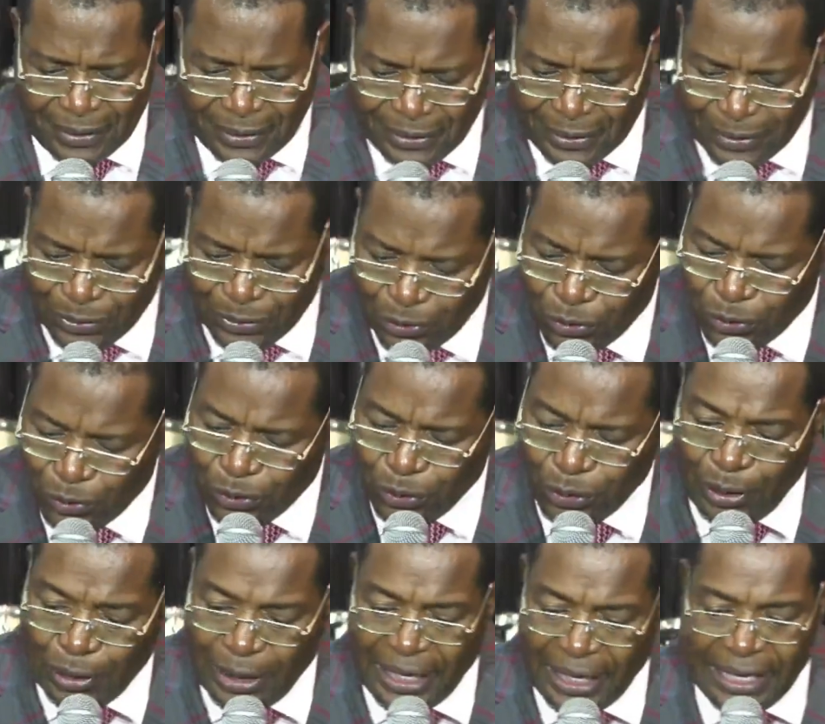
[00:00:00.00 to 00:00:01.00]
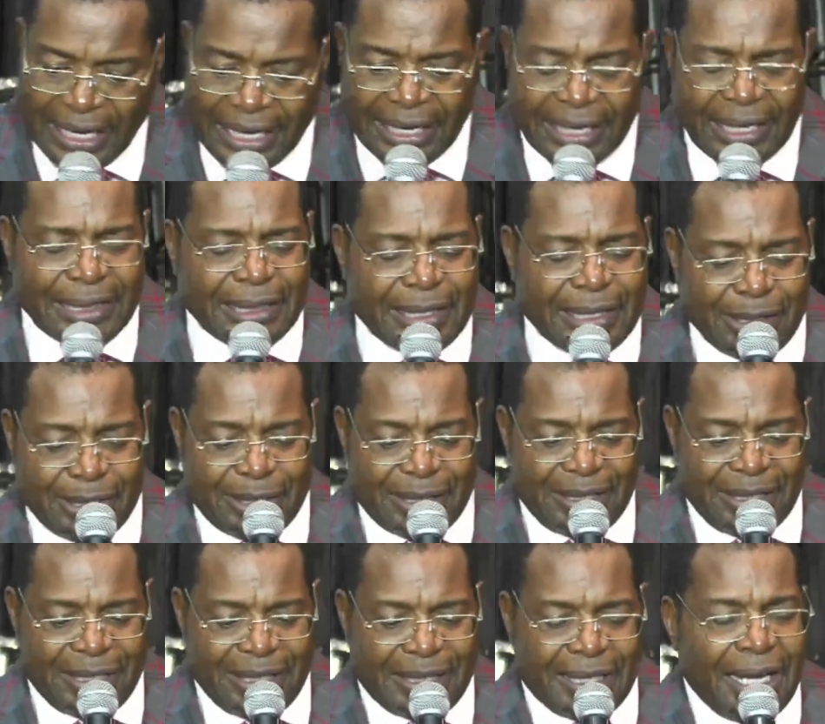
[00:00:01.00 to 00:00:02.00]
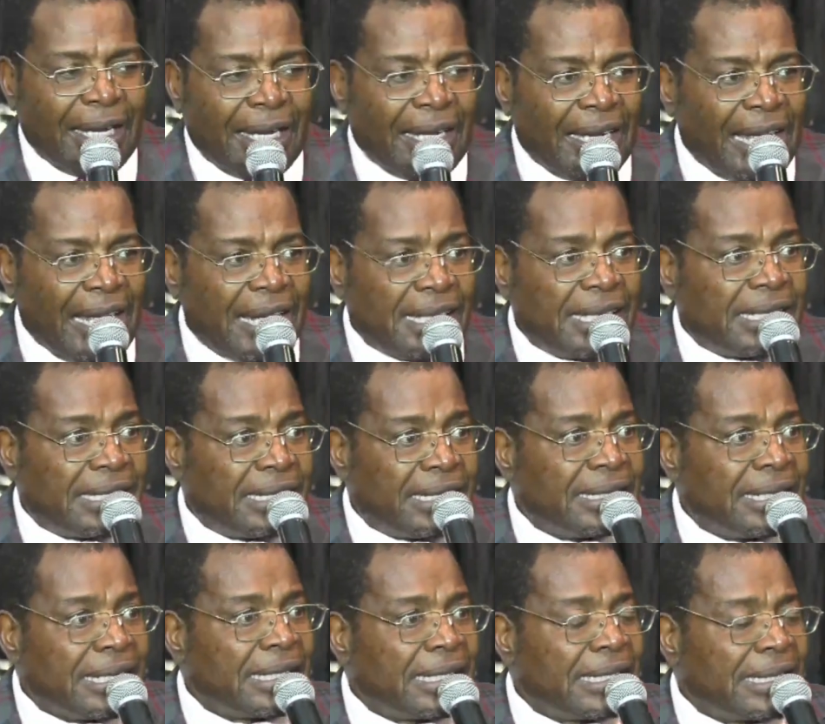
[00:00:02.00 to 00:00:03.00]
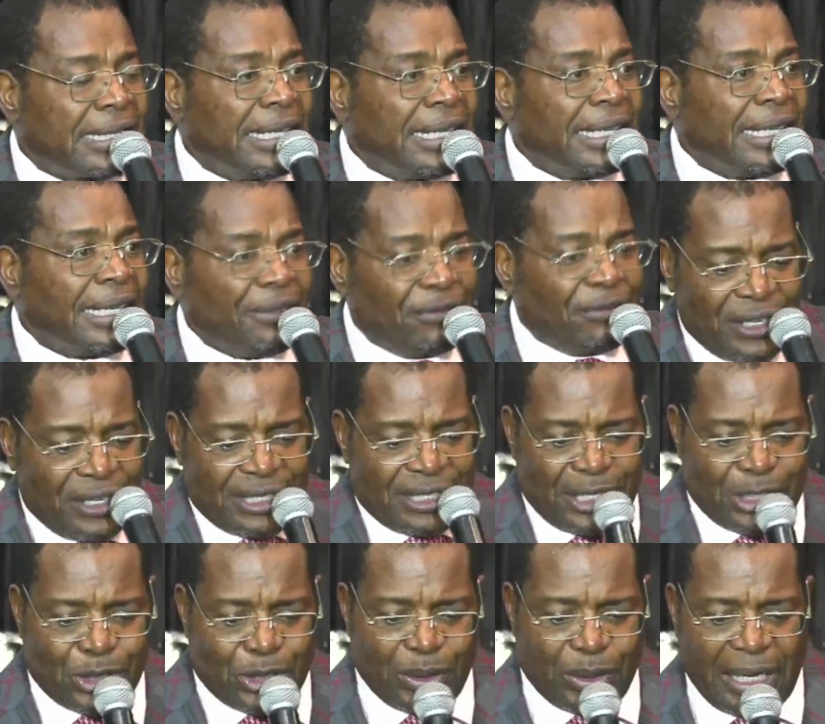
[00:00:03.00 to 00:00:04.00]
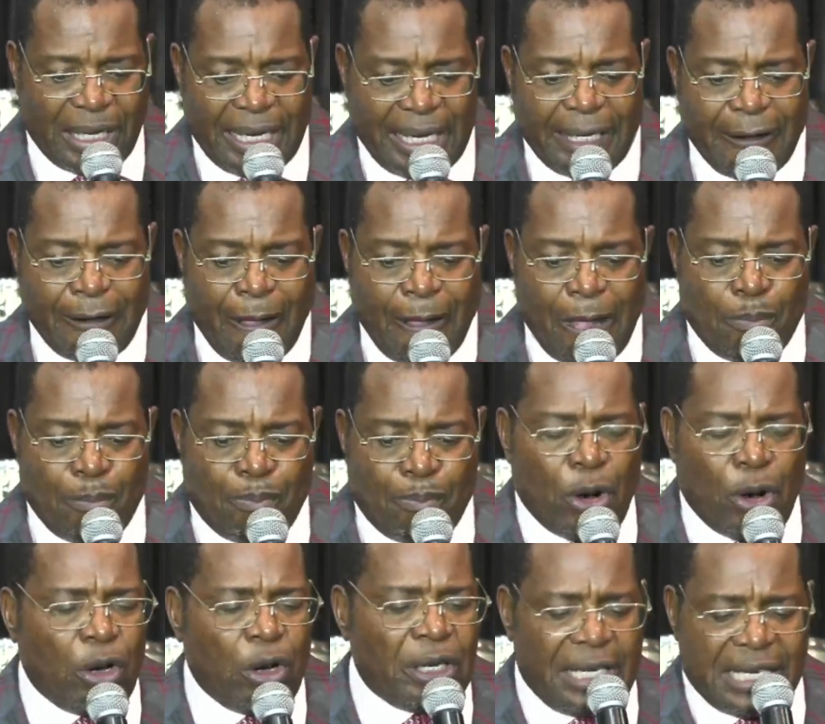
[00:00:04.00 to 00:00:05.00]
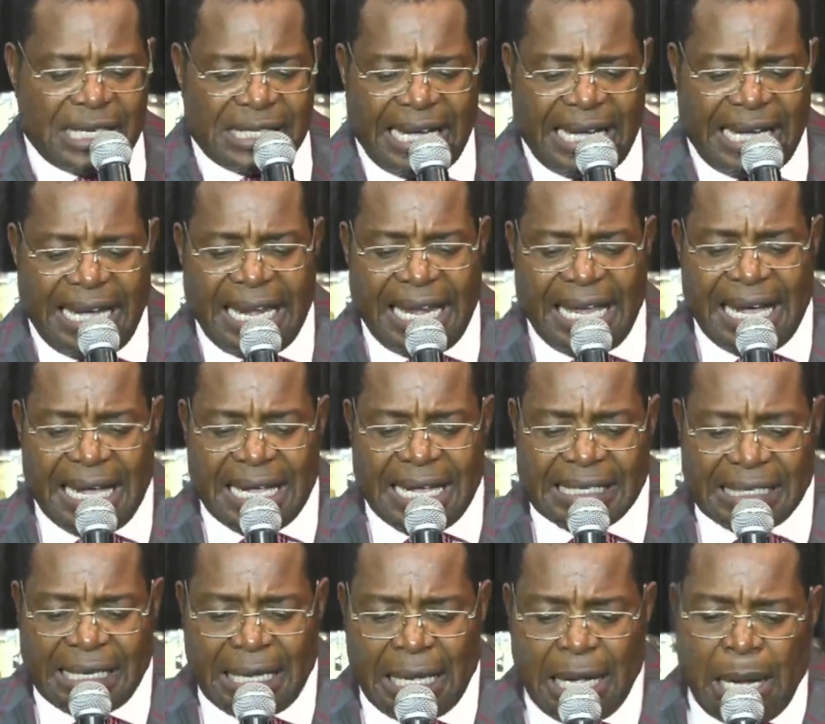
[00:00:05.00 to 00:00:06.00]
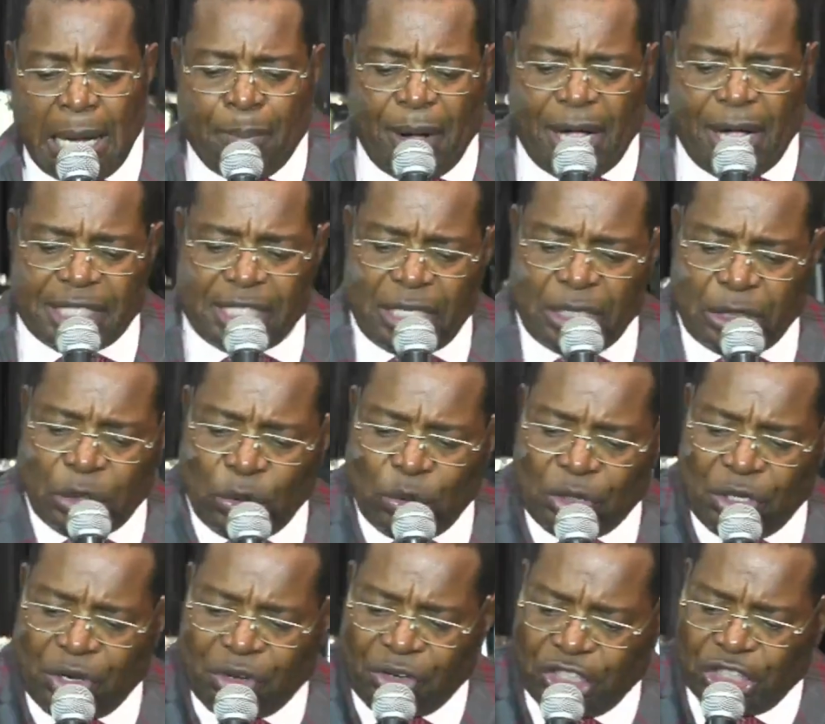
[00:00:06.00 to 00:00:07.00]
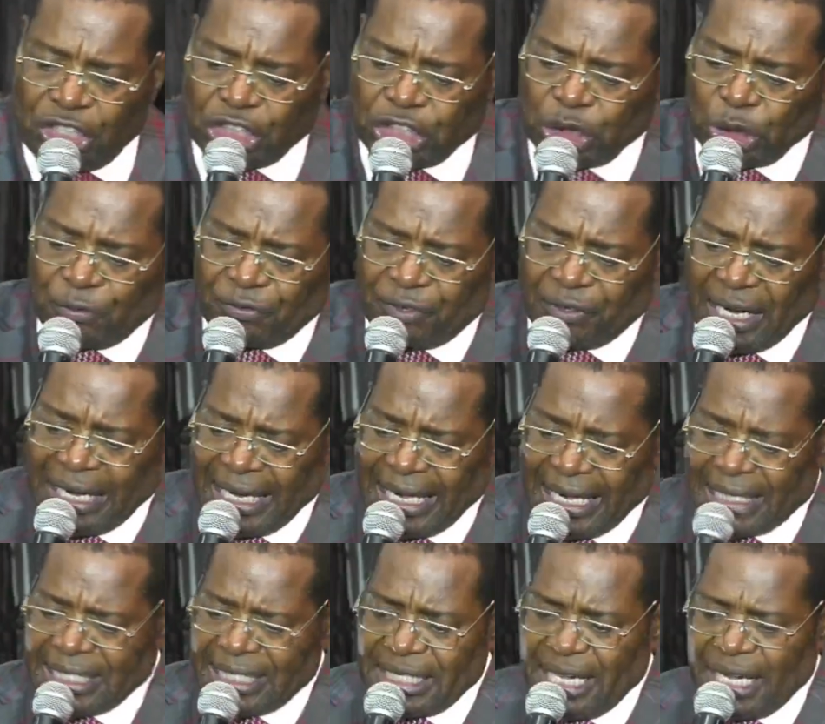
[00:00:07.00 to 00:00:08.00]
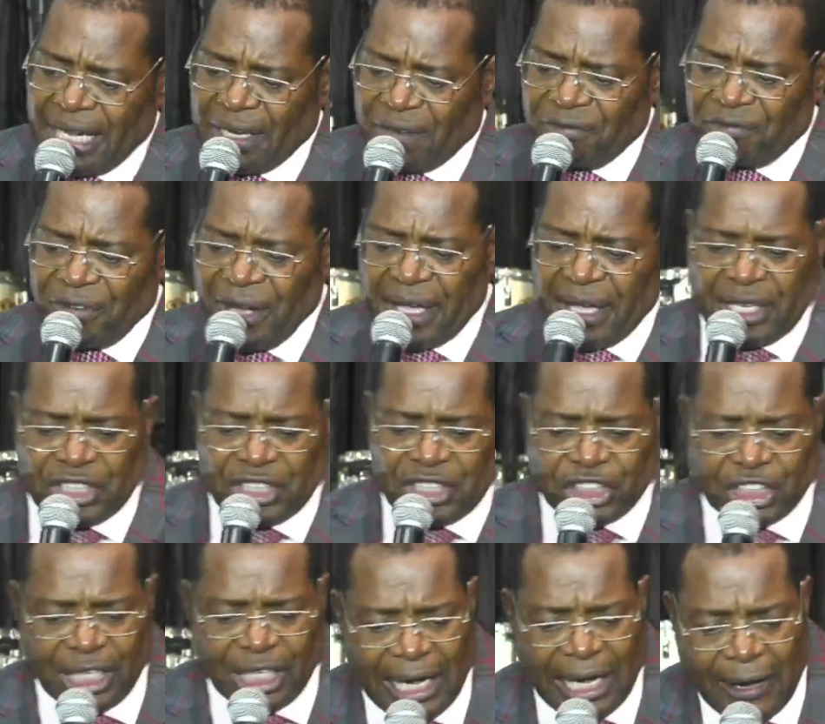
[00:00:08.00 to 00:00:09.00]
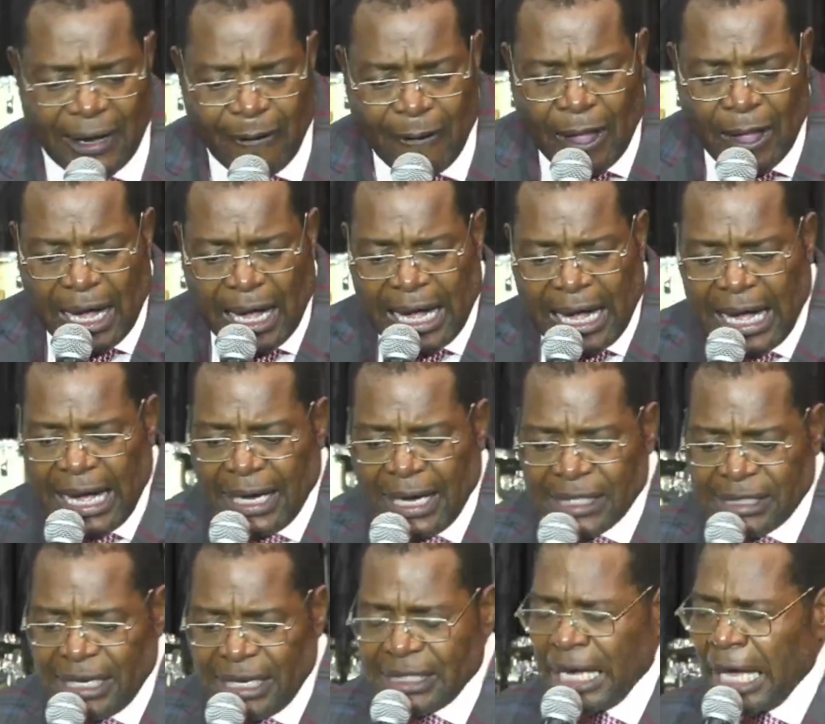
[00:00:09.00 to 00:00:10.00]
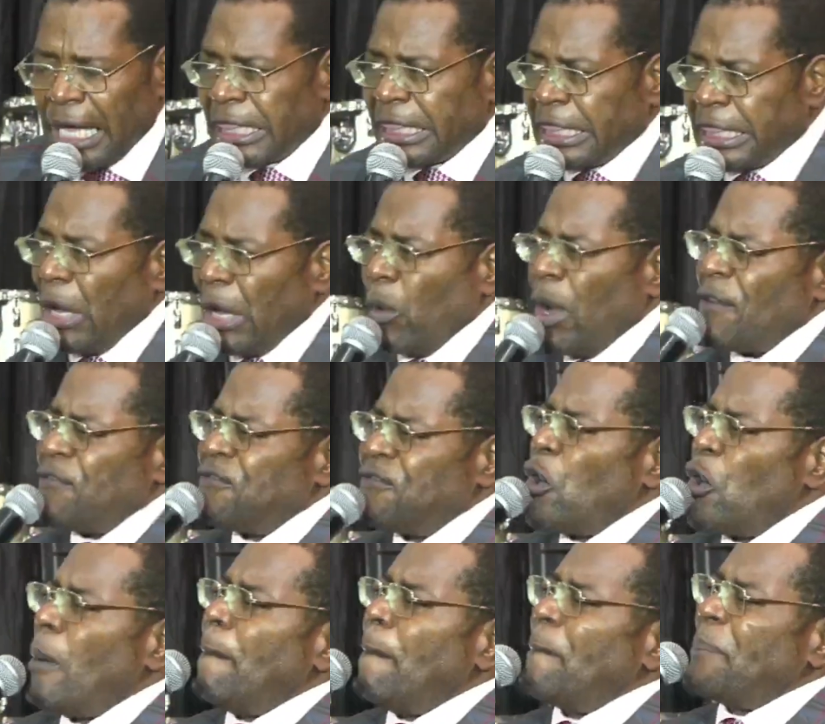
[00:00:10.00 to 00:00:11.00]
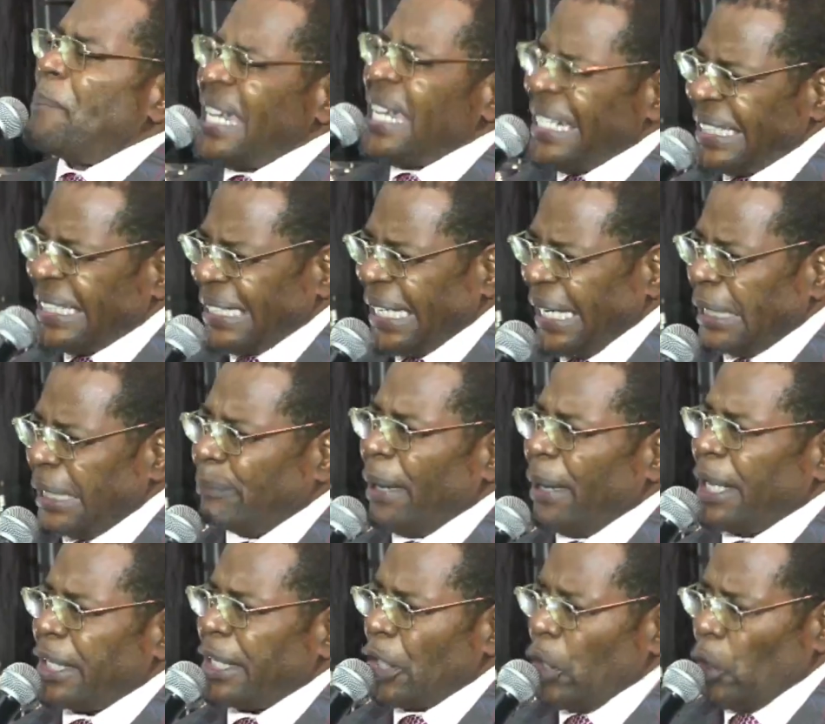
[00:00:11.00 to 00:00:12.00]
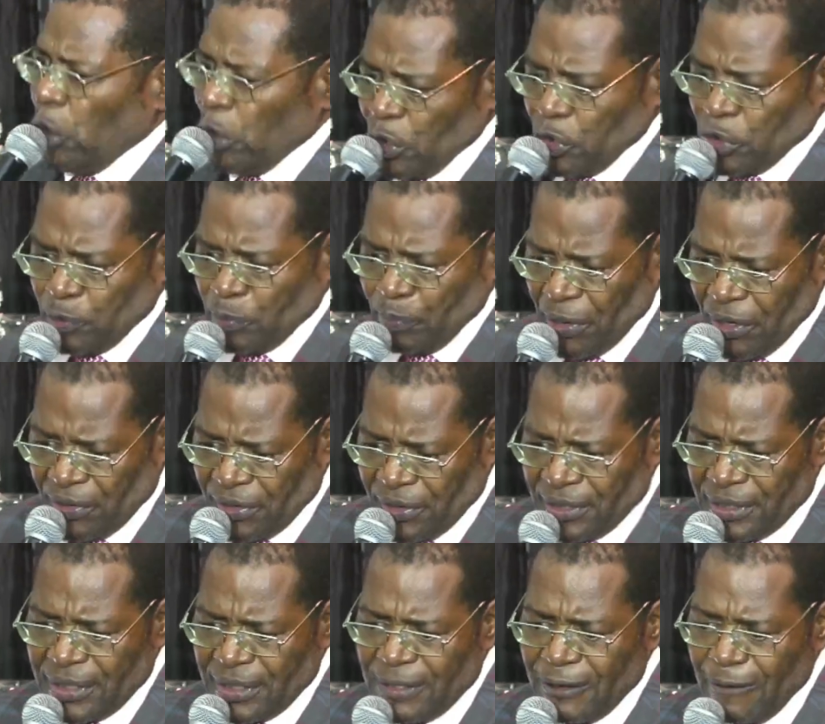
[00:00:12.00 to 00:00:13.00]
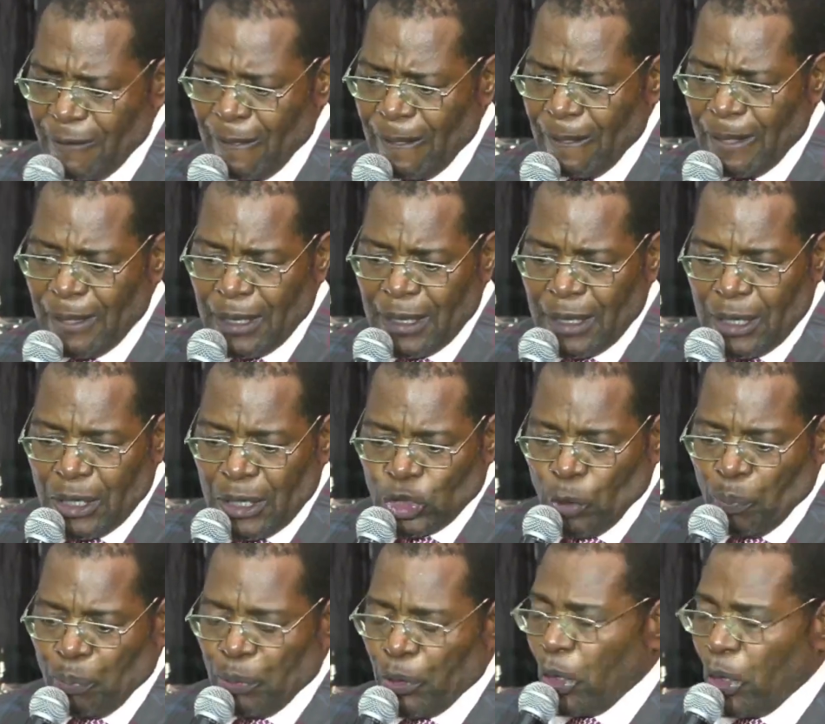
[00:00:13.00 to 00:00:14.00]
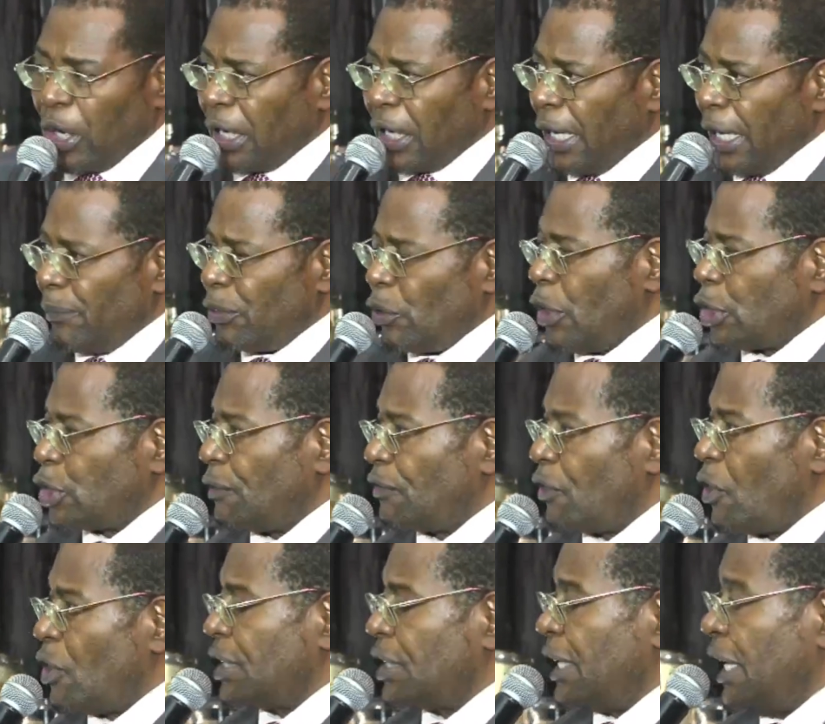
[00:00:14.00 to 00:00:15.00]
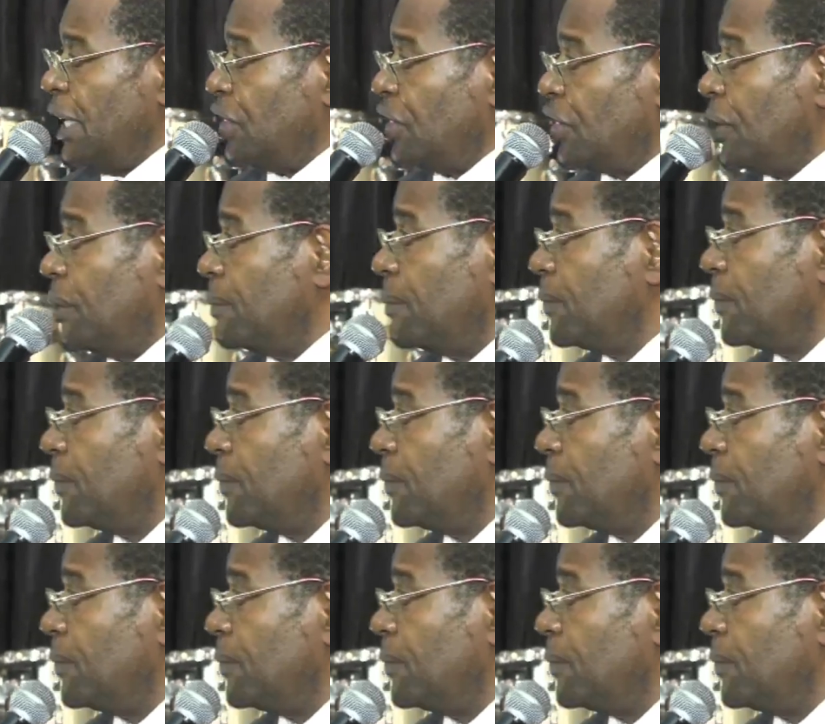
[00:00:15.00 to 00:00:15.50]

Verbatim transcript: You know, I, I, read this in, in Acts 16, verse 6 to 9. Paul and Silas, uh, passing through the region of Galatia in Phrygia, uh, he says, they were forbidden by the Holy Spirit to proclaim the word of God in Asia.